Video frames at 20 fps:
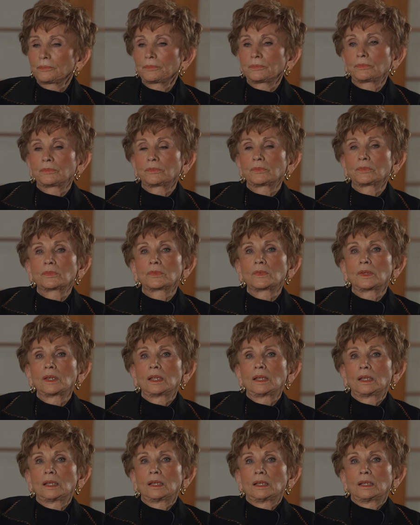
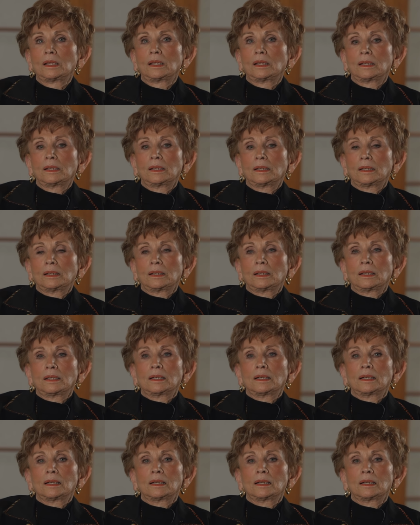
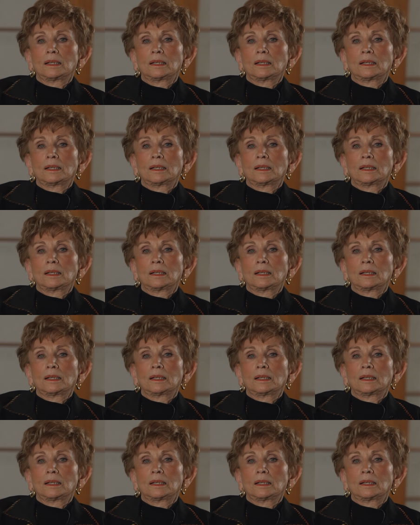Nothing is said.